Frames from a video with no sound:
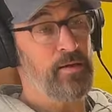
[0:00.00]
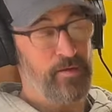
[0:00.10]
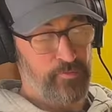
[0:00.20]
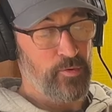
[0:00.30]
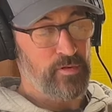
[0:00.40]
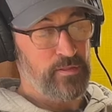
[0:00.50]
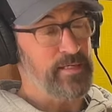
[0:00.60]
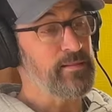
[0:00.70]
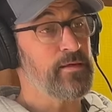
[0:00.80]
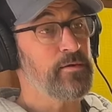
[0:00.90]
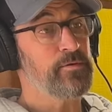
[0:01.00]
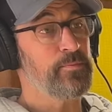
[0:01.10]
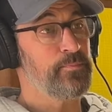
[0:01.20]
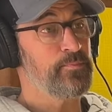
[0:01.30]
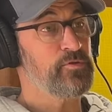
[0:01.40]
if you were to look at their
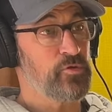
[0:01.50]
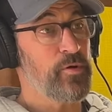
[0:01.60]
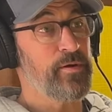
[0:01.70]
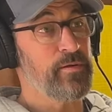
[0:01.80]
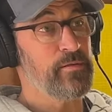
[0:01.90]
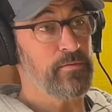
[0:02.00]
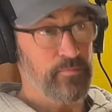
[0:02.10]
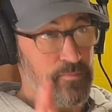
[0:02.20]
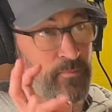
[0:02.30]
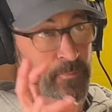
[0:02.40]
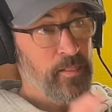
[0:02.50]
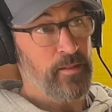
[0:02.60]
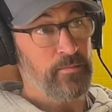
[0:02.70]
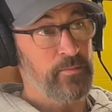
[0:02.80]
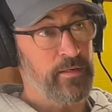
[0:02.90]
soil,
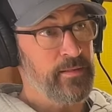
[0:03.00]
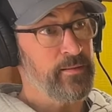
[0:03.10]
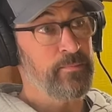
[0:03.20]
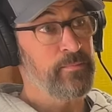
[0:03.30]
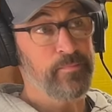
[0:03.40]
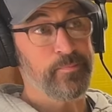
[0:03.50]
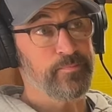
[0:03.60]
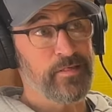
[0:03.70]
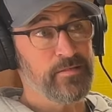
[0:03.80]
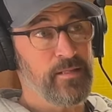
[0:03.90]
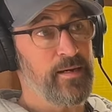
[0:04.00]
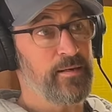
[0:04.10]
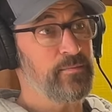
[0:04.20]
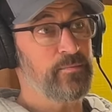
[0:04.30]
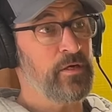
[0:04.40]
um, it's
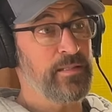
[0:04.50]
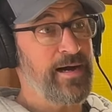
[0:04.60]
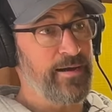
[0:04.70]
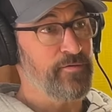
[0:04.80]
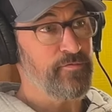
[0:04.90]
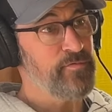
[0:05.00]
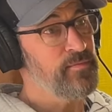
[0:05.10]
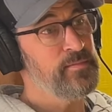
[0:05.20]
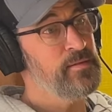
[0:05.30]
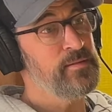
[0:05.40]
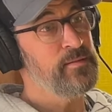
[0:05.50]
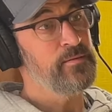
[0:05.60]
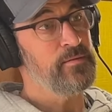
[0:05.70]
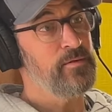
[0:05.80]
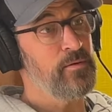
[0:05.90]
not alive.
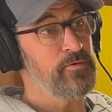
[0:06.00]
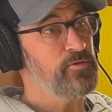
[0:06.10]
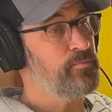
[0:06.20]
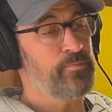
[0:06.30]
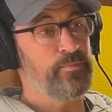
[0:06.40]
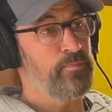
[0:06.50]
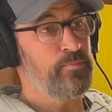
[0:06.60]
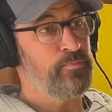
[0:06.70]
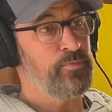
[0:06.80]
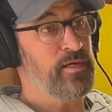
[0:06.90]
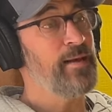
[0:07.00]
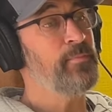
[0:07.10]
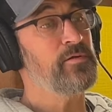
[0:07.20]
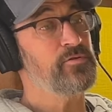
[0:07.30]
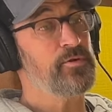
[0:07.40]
You know, there's the
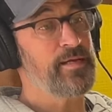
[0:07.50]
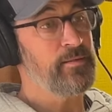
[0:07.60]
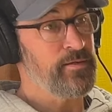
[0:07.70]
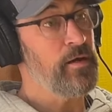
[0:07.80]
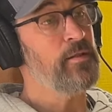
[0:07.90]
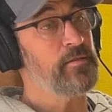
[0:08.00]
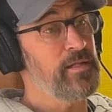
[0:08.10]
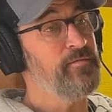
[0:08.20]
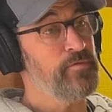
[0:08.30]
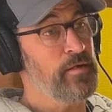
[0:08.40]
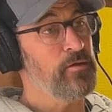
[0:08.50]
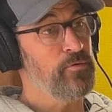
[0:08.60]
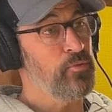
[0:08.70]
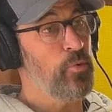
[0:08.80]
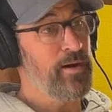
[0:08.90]
chemicals are killing all the life that
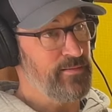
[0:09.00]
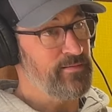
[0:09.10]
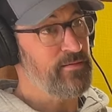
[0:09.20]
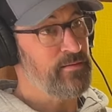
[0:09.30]
you want.